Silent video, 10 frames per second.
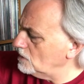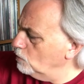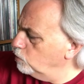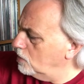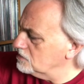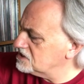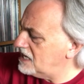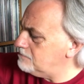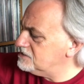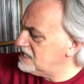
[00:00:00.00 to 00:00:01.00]
was
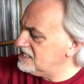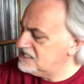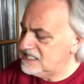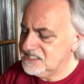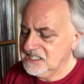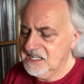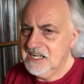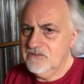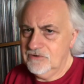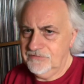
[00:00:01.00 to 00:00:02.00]
updated,
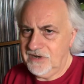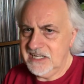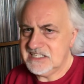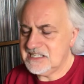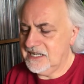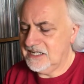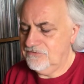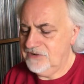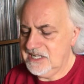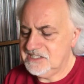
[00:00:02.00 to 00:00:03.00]
revised slightly
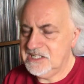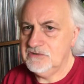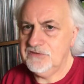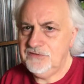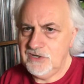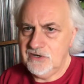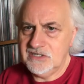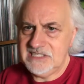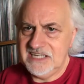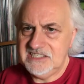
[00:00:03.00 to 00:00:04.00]
and reissued a few
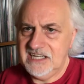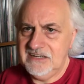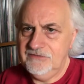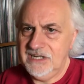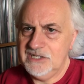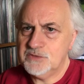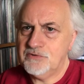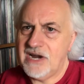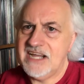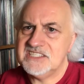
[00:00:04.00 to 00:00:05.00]
years later in Village
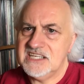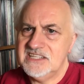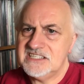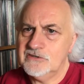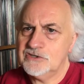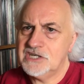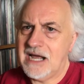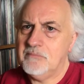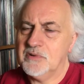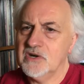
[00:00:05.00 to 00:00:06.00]
Press in this little
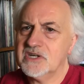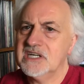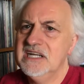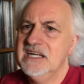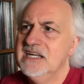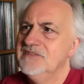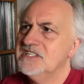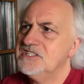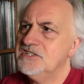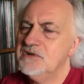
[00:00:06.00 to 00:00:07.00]
chapbook
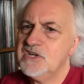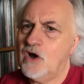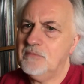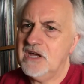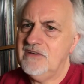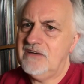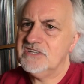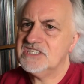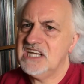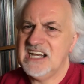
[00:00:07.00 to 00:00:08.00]
this is the only copy I've
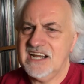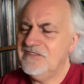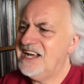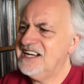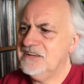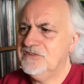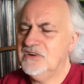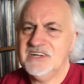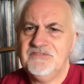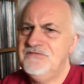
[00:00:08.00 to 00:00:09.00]
ever seen. I've had it
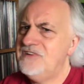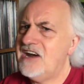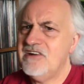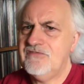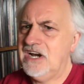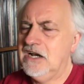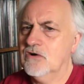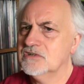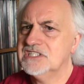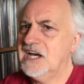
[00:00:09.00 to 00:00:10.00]
for a very, very
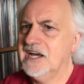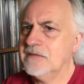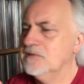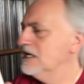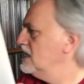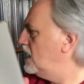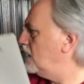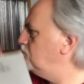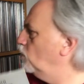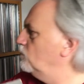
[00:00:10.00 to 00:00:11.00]
long time.
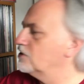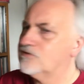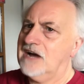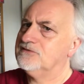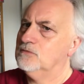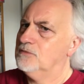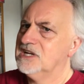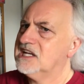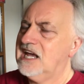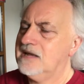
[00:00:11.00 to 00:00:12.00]
I bought the Grafton one when
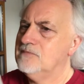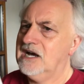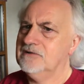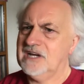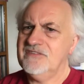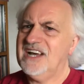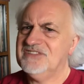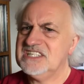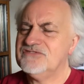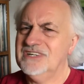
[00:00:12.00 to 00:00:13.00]
it came out. I've had
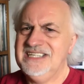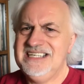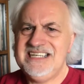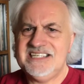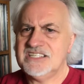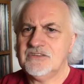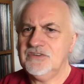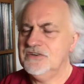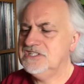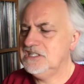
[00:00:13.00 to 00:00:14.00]
this for at least
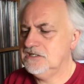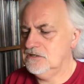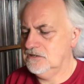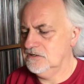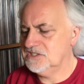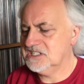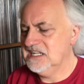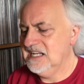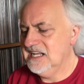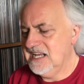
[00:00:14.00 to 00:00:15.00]
30 years.
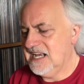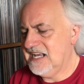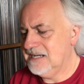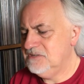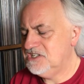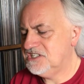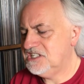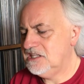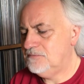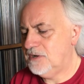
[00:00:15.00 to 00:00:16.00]
And let me just
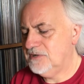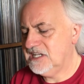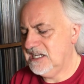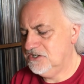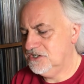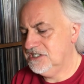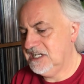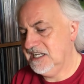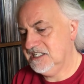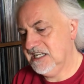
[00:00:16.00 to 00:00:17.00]
see the publication
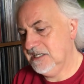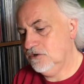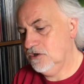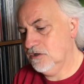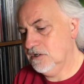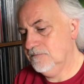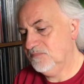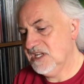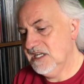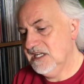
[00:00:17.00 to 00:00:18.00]
date in here.
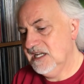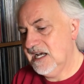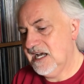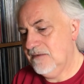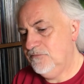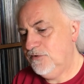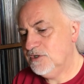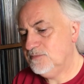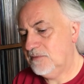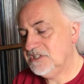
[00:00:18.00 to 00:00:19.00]
Um,
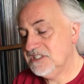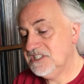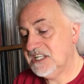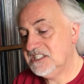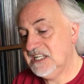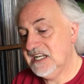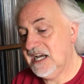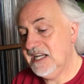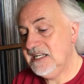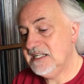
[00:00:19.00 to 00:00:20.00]
first published in
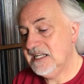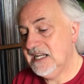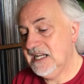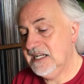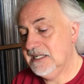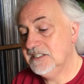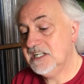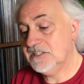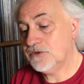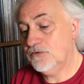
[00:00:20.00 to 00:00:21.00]
69 in
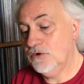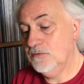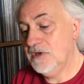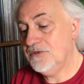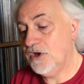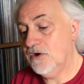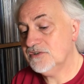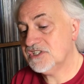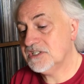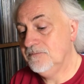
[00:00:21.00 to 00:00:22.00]
Tales of Cthulhu
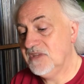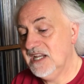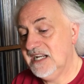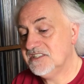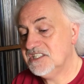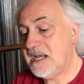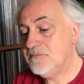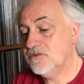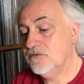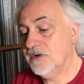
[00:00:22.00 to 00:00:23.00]
Mythos and
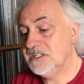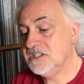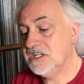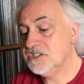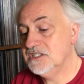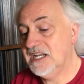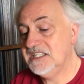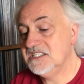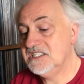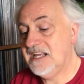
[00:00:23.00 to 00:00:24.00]
separate and revised edition
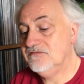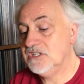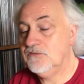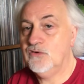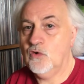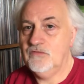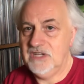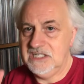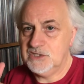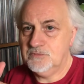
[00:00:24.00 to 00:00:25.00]
1974
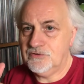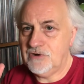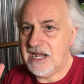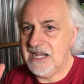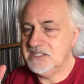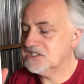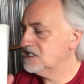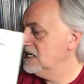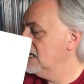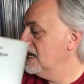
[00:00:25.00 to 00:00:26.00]
Village
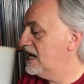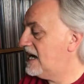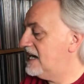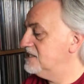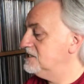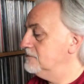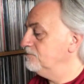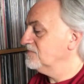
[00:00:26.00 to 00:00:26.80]
Press. And